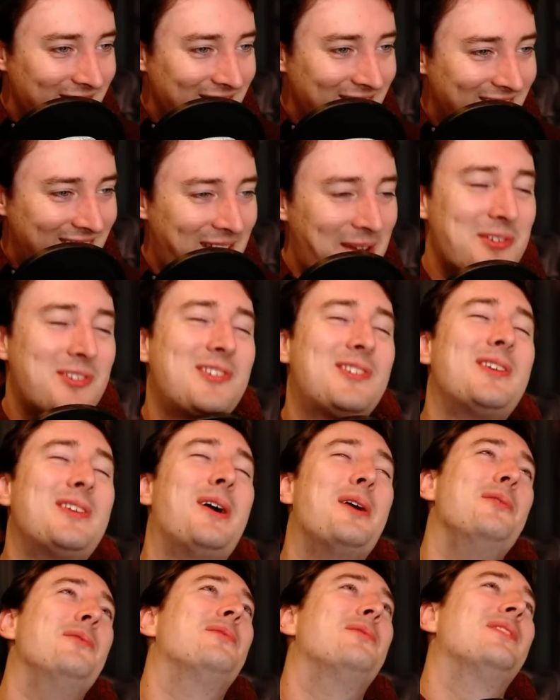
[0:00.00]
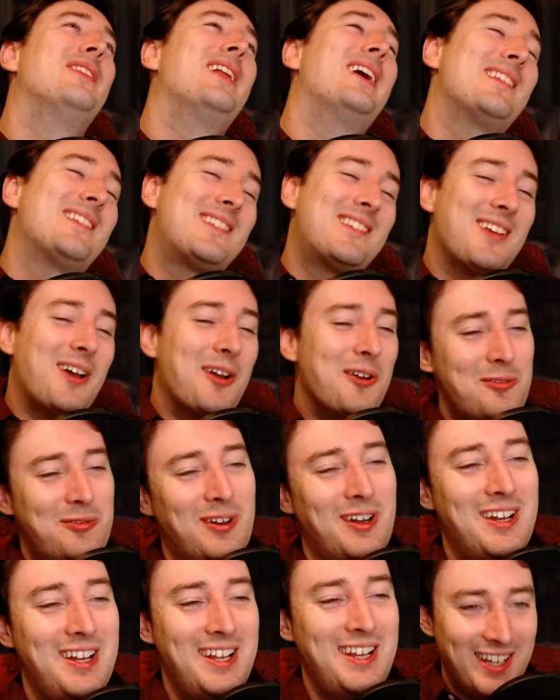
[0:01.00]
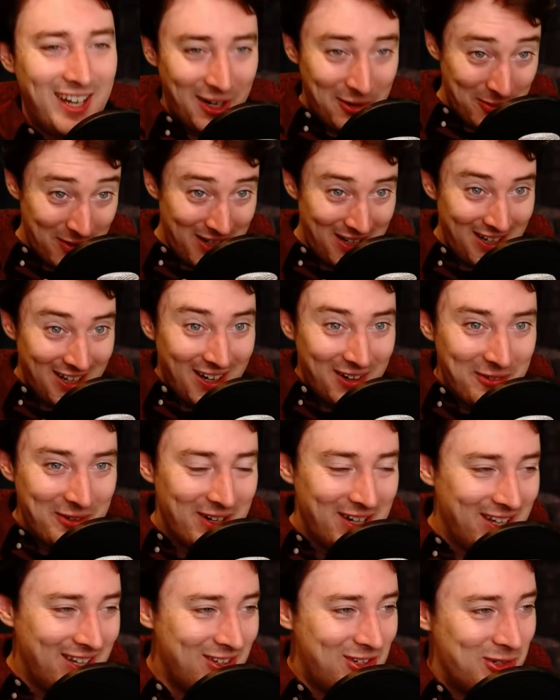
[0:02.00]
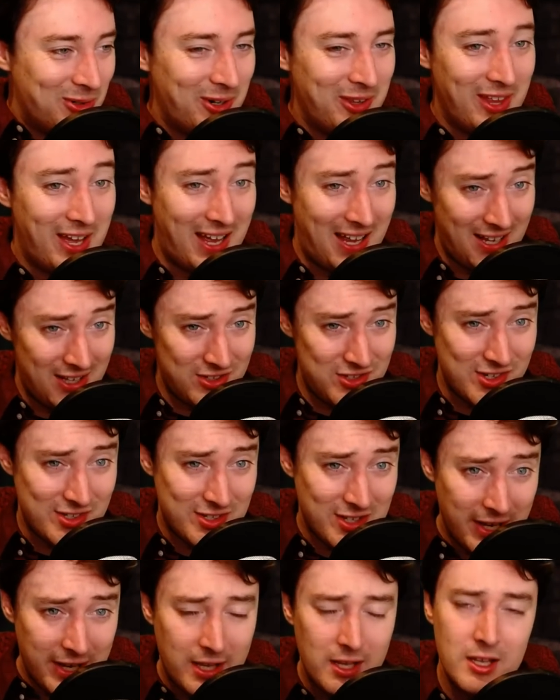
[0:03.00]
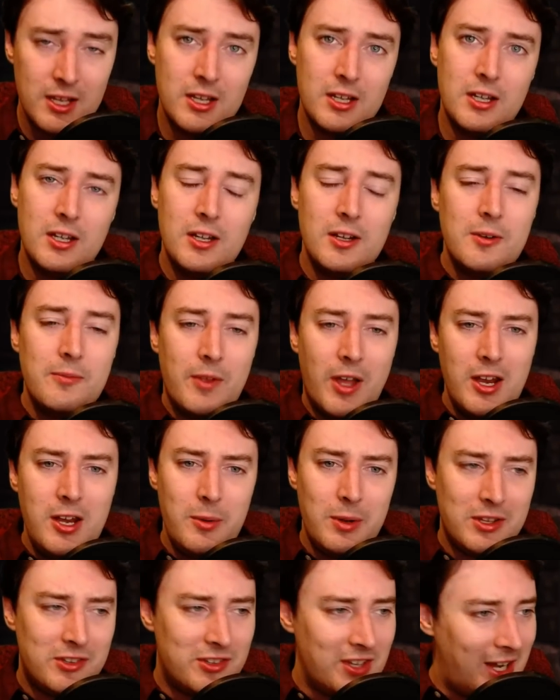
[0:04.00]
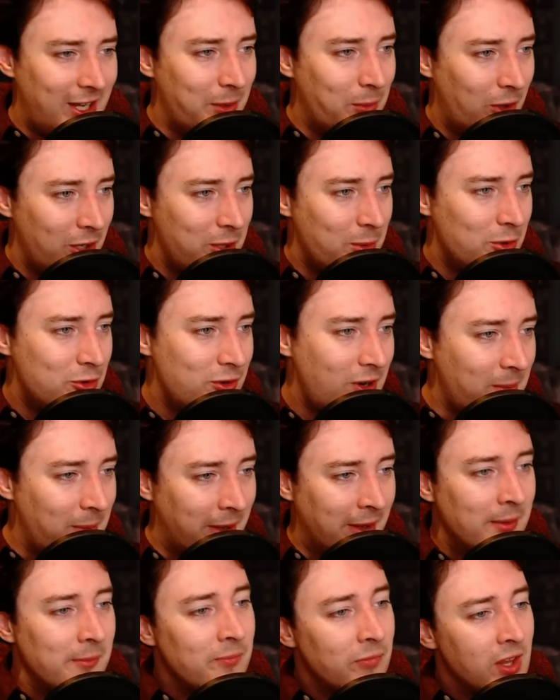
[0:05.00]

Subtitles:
That's so funny. I really enjoy that. It's just like, I know exactly what you were dreaming.